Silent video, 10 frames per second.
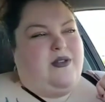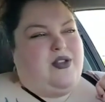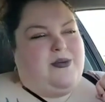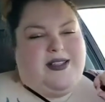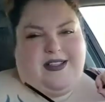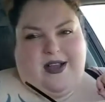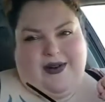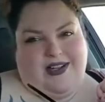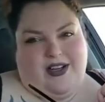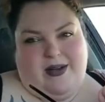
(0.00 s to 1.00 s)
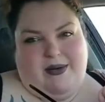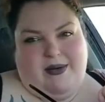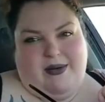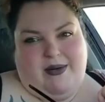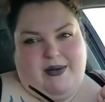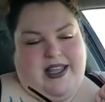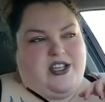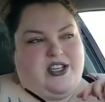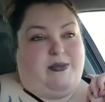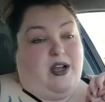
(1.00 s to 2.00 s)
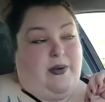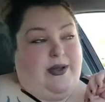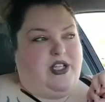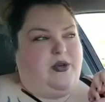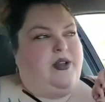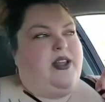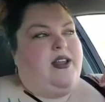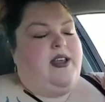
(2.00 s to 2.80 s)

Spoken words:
YouTube doesn't like when I talk about medication, so I'm not going to.